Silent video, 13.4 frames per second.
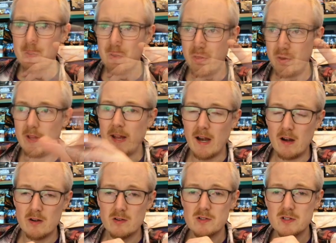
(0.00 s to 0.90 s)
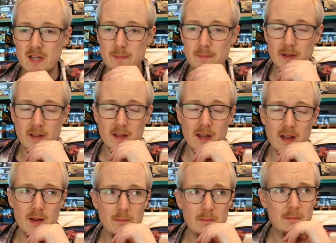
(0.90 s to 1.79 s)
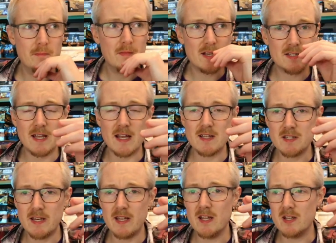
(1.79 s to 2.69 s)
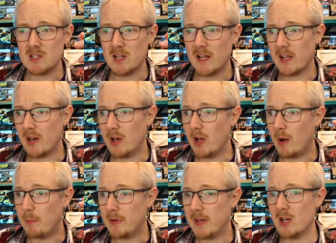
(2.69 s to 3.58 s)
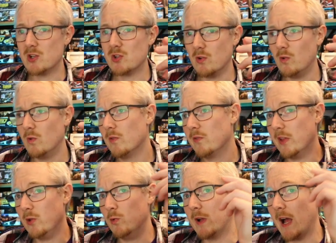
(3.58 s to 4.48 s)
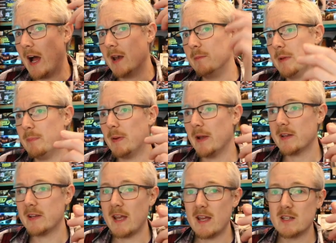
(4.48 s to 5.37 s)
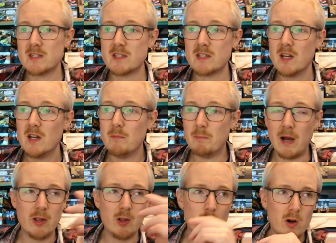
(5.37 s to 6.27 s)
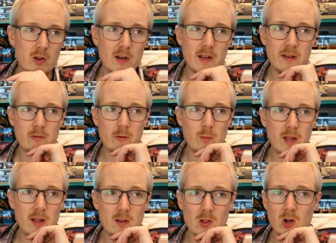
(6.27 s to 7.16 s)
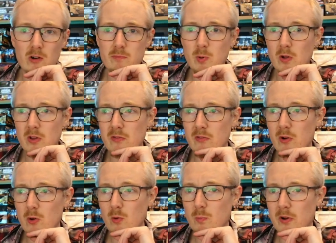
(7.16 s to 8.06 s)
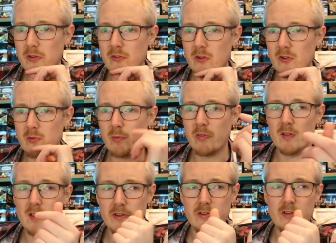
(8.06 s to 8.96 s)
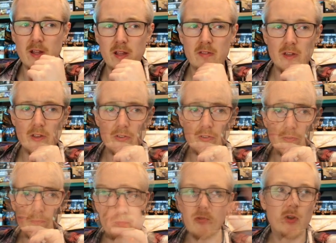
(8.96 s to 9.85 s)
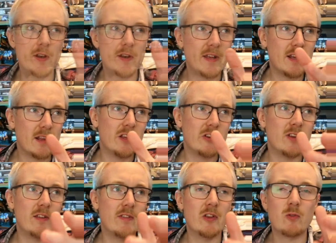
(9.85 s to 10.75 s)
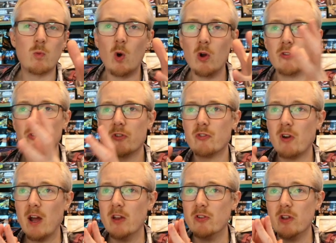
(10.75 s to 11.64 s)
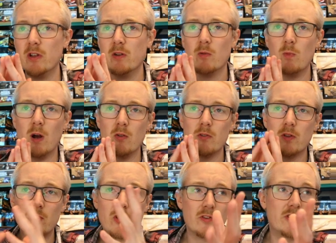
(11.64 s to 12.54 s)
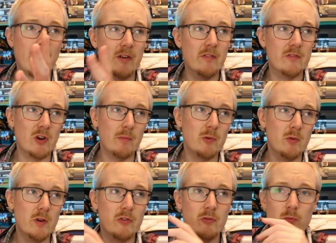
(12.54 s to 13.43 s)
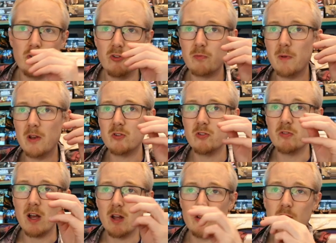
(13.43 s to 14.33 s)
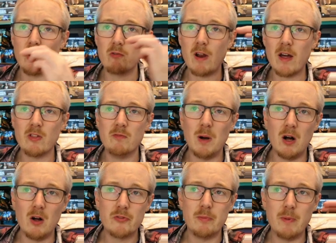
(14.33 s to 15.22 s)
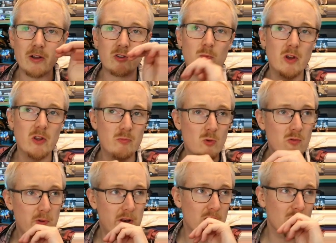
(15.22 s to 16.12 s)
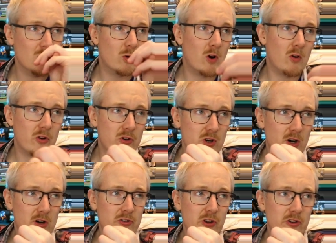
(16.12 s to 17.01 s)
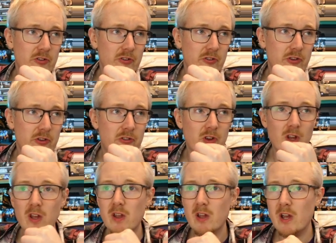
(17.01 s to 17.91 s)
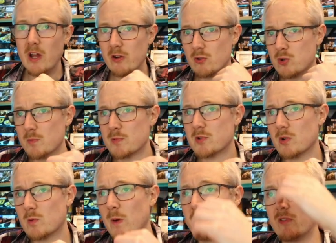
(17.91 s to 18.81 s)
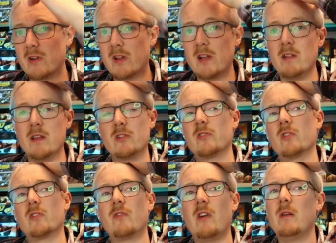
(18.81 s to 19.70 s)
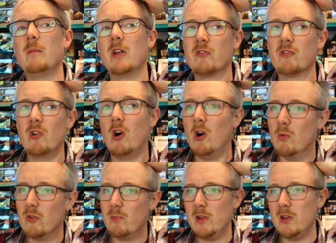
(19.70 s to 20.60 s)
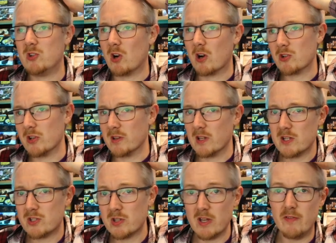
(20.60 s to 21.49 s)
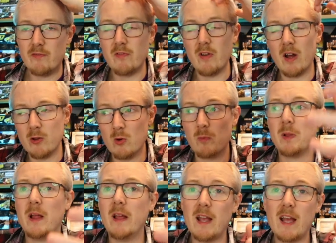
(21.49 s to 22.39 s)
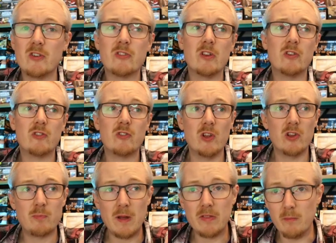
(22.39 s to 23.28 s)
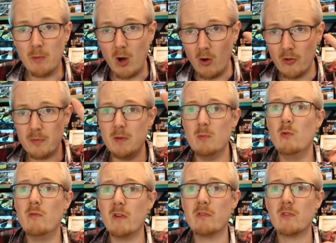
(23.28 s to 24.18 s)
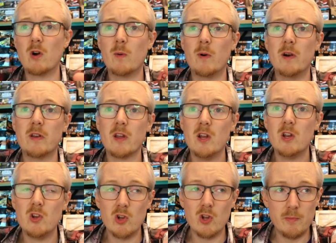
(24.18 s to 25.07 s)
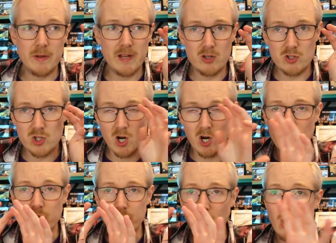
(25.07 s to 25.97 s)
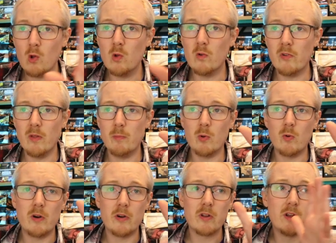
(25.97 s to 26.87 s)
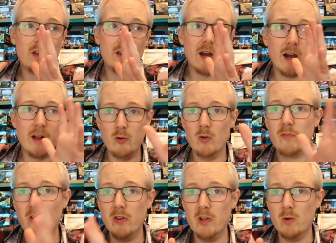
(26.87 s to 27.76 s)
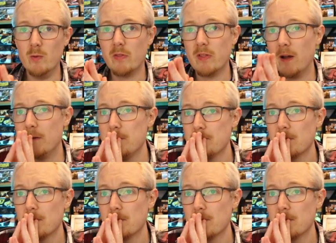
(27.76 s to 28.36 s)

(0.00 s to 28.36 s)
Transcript: 3 characters keeping Assassinate is like a potential that you can't be picked against, but you are going to give away a lot of points for no prisoners with a list like this. So if you're going to take a list like this, what is the strategy? Well, you've got the ton of jump units, we just mentioned that. You've got Wrath of Baal to maximise movement and lower all your charge distances, and your troops are equipped for killing, so it's very much an always be charging list. If you were playing against this, expect them all to be moving forward, you're going to be charged all over the board, and you have to deal with that.